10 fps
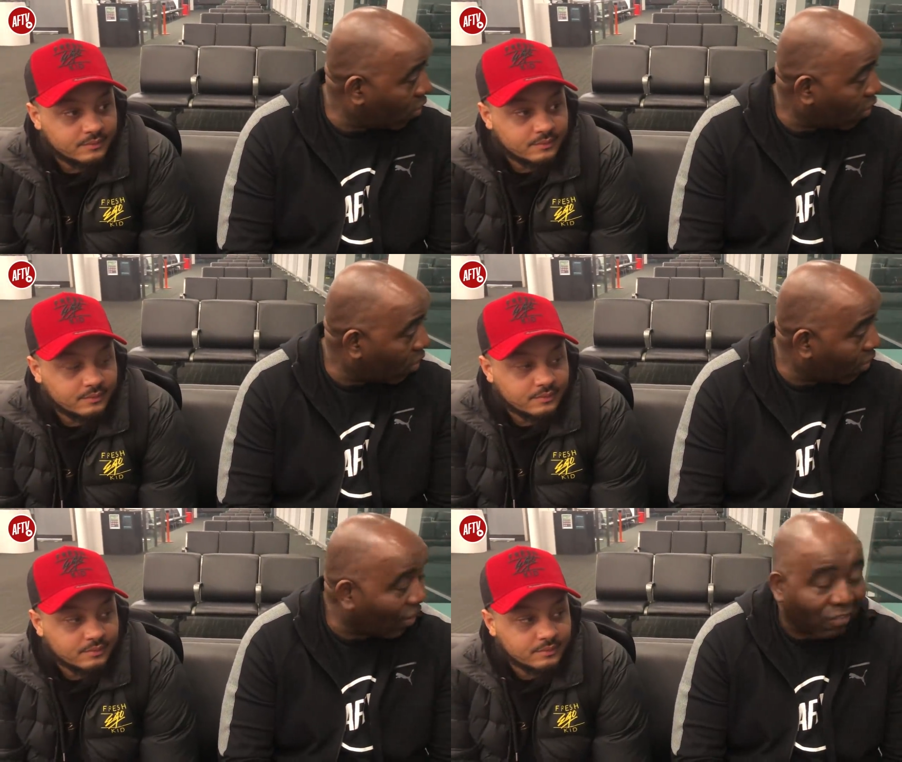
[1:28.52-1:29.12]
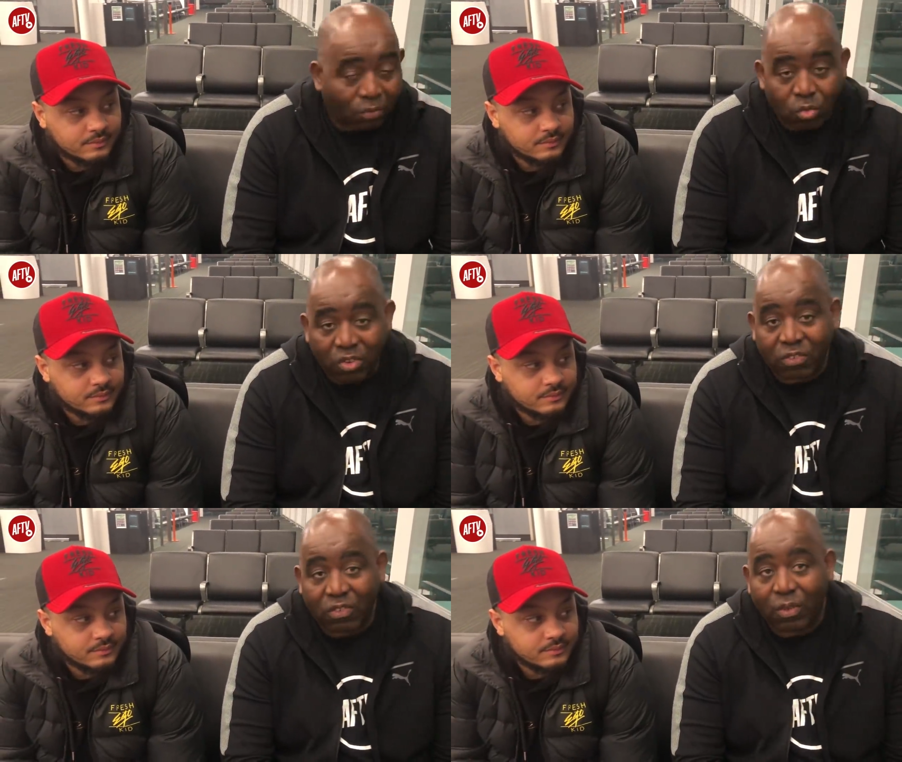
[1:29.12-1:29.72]
Speaker 1: uh, that's the
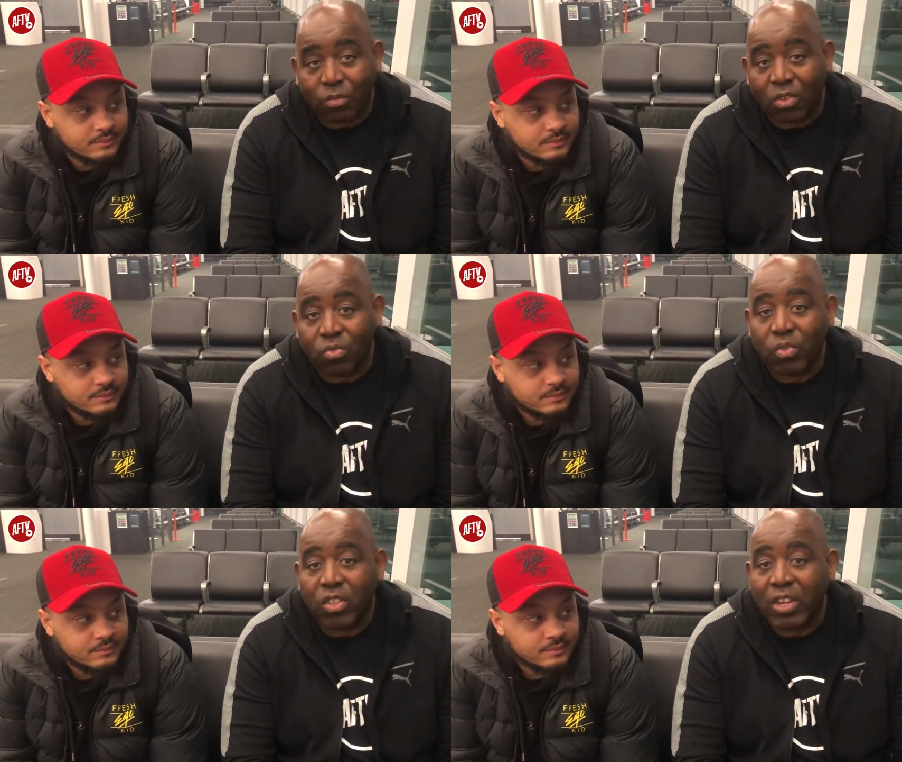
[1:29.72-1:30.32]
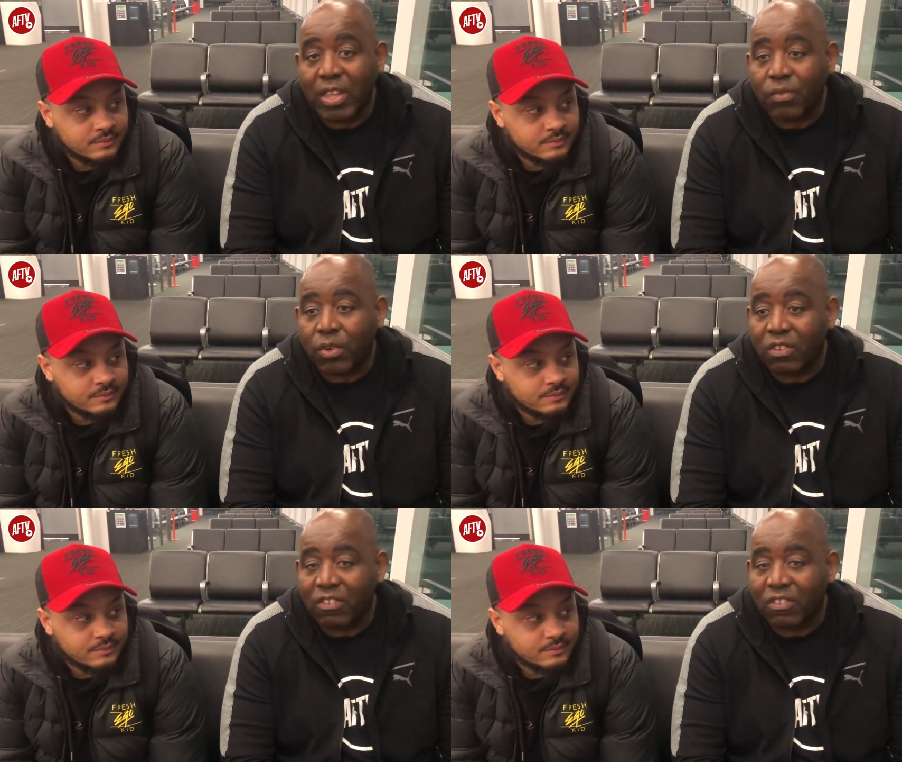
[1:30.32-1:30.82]
risk sometimes when you leave on the